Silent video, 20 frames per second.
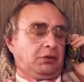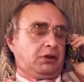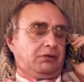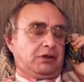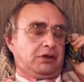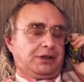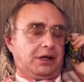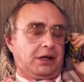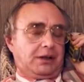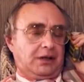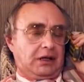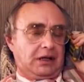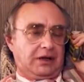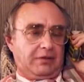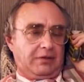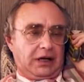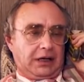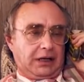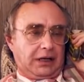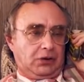Next,
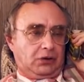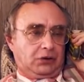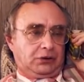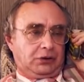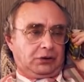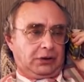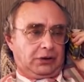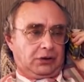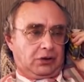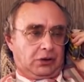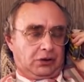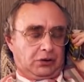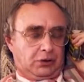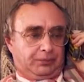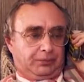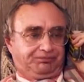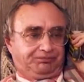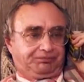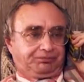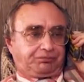we see Simon's
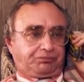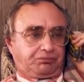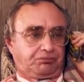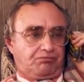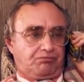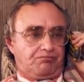boss calling